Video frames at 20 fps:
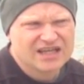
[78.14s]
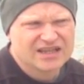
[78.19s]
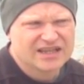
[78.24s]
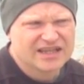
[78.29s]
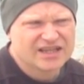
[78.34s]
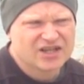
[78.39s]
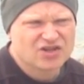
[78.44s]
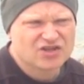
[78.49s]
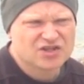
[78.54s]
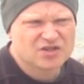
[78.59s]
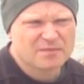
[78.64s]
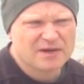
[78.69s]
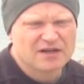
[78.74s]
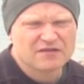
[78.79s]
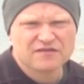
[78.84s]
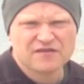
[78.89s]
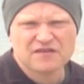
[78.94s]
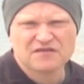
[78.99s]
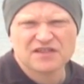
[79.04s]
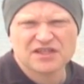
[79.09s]
They cost
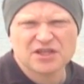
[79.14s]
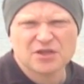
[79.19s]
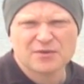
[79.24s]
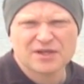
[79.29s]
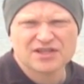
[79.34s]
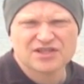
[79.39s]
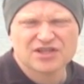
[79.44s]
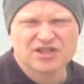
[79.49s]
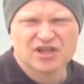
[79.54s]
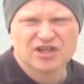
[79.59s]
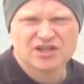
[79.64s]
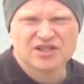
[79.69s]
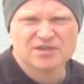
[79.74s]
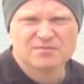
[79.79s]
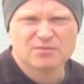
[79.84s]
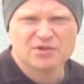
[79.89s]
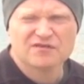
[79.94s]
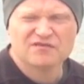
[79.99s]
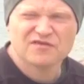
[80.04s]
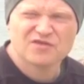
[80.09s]
about $50 US,
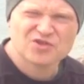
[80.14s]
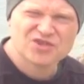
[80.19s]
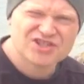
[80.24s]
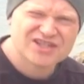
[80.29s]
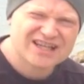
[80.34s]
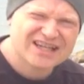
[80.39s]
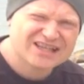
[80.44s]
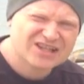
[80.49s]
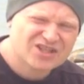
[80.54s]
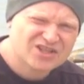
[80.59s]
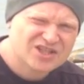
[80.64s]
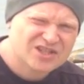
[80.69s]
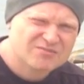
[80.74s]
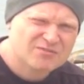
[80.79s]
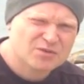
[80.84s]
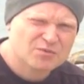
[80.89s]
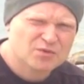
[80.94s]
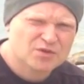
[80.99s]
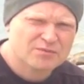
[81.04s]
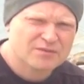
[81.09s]
but unfortunately I lost
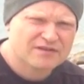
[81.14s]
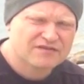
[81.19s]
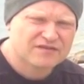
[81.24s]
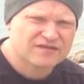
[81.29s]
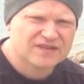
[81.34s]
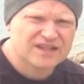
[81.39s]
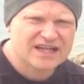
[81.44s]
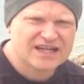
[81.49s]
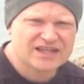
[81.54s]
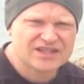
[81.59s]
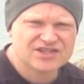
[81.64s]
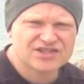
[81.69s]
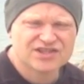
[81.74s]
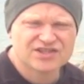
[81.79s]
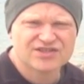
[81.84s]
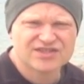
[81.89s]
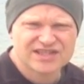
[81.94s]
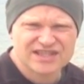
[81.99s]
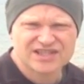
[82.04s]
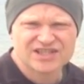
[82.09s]
them on one of my flights.
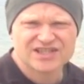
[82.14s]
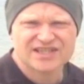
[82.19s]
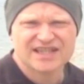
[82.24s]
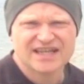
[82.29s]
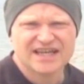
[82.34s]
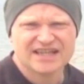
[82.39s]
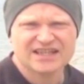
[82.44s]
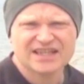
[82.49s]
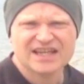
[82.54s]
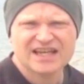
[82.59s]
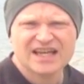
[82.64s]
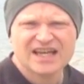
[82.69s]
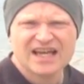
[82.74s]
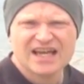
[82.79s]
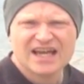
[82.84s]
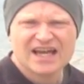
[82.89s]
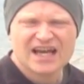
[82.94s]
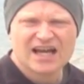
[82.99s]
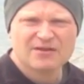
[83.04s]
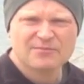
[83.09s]
So since then,
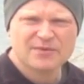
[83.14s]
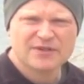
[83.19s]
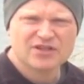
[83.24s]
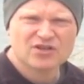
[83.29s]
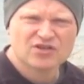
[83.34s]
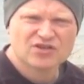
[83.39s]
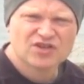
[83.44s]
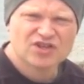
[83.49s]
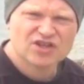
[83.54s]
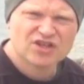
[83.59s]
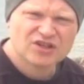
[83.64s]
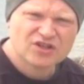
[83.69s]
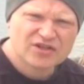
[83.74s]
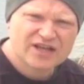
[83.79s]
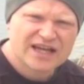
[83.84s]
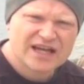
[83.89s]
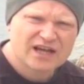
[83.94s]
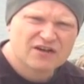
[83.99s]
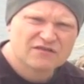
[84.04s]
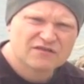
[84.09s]
I've been on the
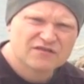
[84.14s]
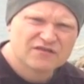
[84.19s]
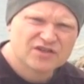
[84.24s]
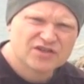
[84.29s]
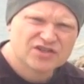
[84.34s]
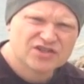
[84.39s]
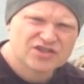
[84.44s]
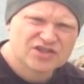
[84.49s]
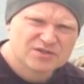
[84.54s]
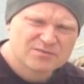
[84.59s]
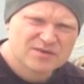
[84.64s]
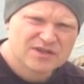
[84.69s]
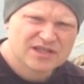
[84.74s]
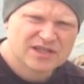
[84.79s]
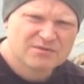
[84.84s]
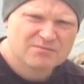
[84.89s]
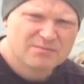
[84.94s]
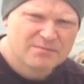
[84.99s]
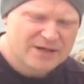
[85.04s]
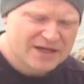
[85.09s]
lookout for
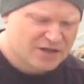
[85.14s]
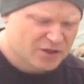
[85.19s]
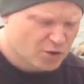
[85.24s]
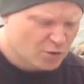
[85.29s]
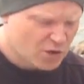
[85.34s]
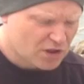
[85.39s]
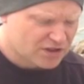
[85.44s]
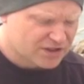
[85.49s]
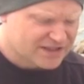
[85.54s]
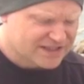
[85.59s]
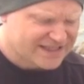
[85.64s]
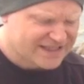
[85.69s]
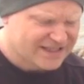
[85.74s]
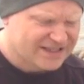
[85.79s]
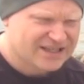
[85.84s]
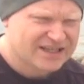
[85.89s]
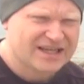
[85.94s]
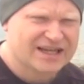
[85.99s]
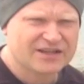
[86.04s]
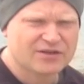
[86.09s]
something better quality,
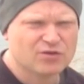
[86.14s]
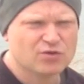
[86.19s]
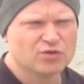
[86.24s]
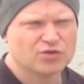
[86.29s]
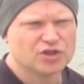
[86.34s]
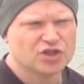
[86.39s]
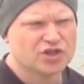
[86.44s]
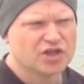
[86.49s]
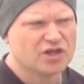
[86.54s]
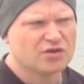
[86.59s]
and I thought,